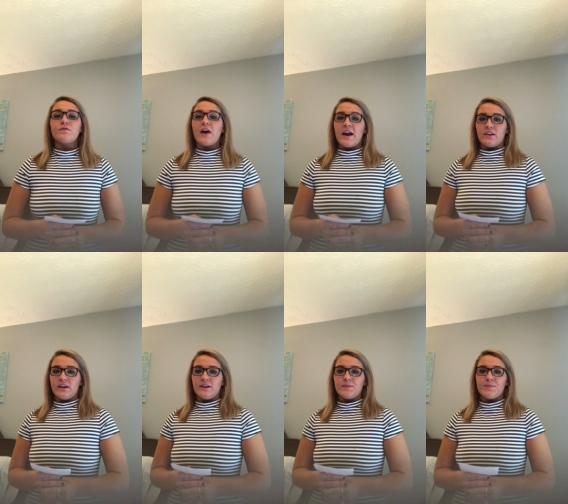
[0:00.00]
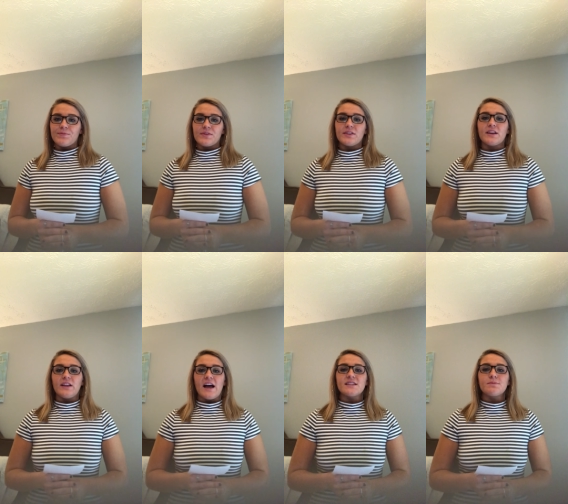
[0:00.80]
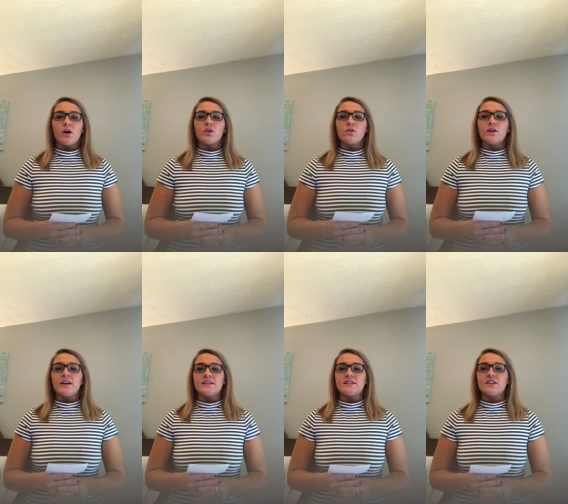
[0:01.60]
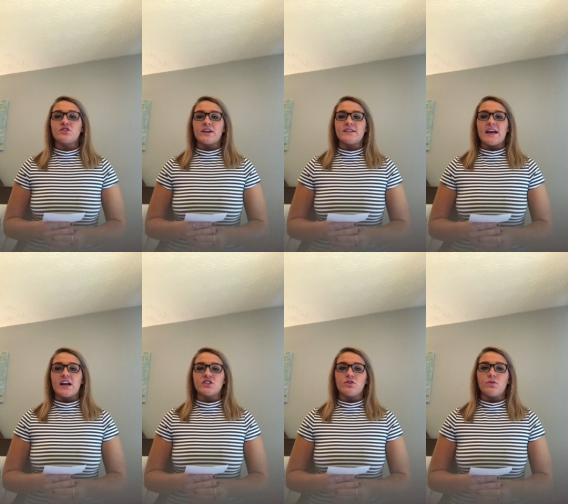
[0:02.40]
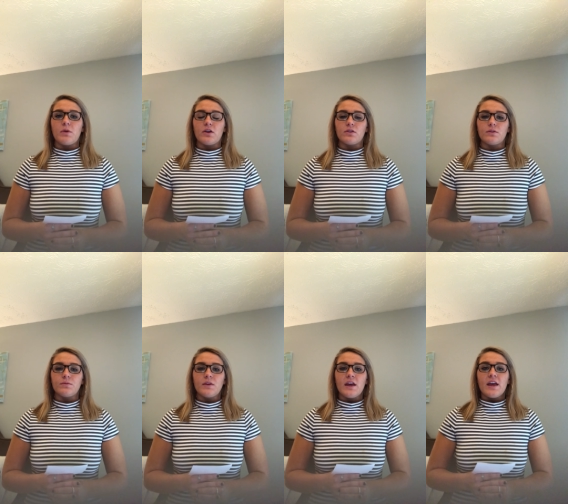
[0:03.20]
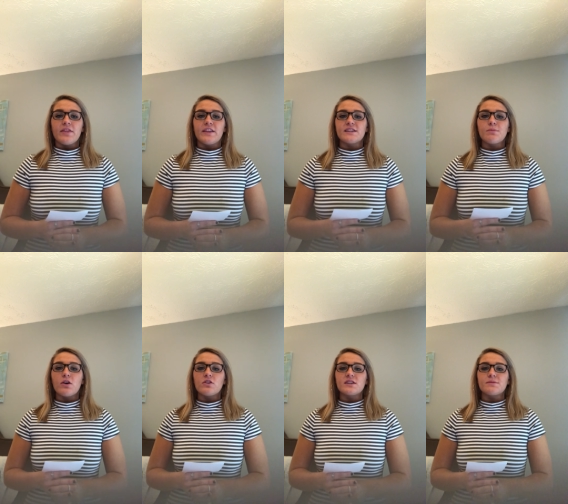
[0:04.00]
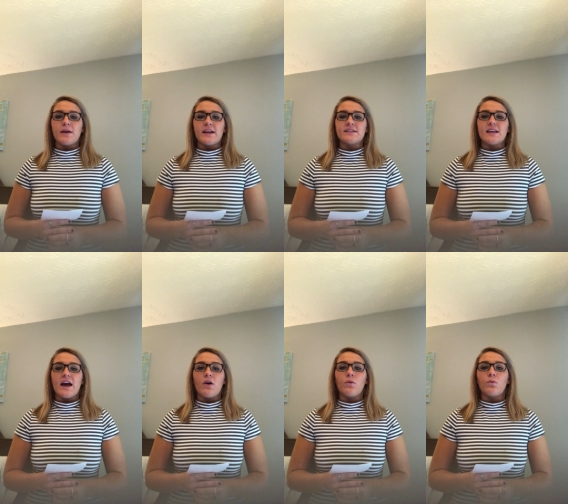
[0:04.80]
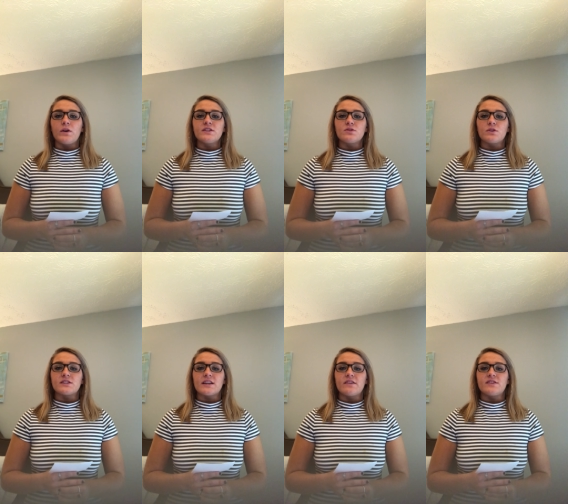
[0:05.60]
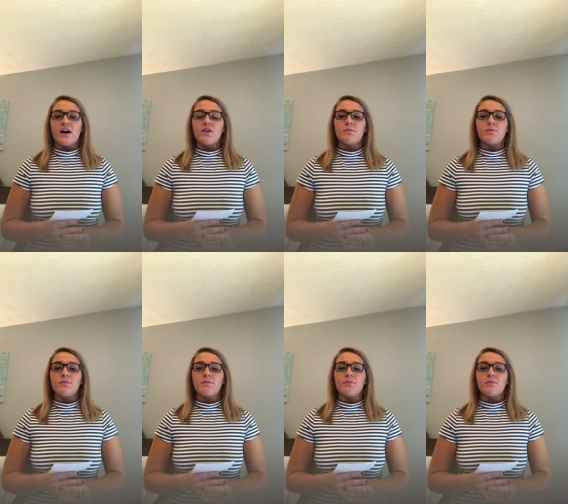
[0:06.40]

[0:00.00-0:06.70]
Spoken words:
Finally, the last model is the transactional model. This model explains how one source gives out a